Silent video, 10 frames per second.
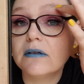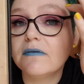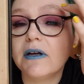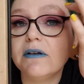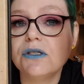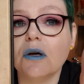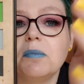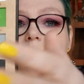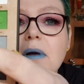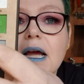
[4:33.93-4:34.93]
very top
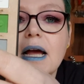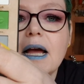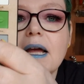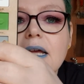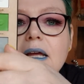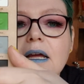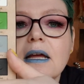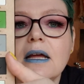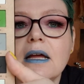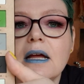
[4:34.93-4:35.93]
of my eye.
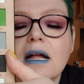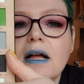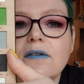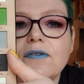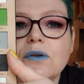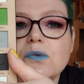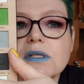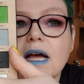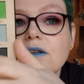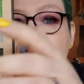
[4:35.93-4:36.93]
I've used
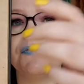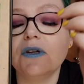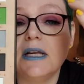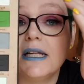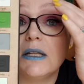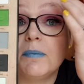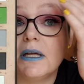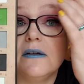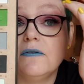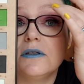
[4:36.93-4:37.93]
that just for a little bit
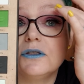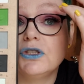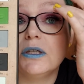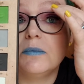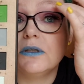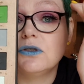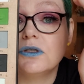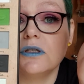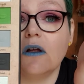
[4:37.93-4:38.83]
of shimmer just